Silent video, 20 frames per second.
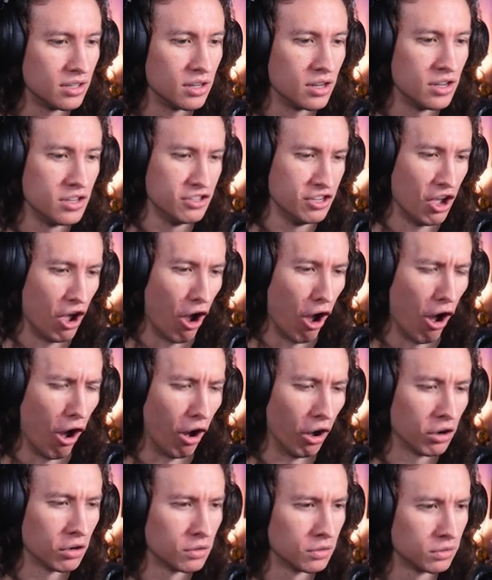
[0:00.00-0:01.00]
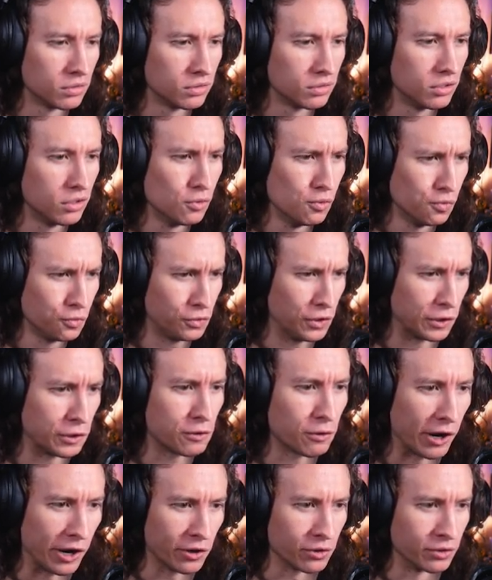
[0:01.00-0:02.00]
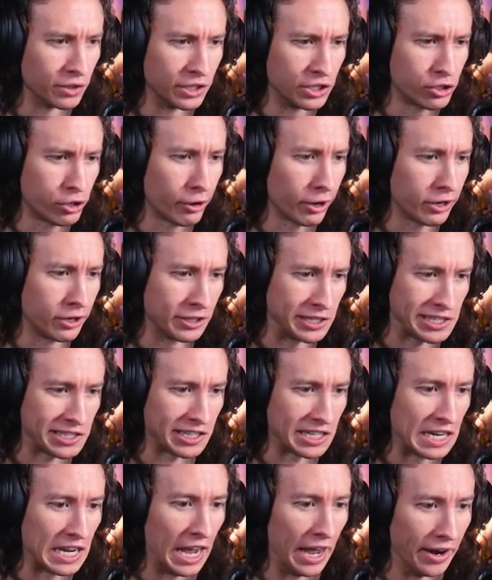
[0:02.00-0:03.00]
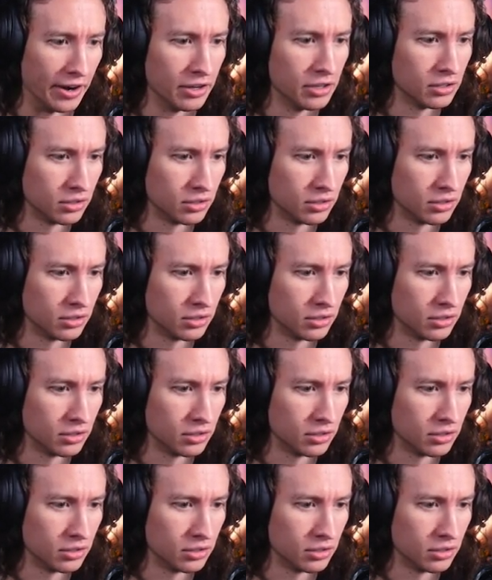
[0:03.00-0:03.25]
Yeah. Did Gregory trick us again?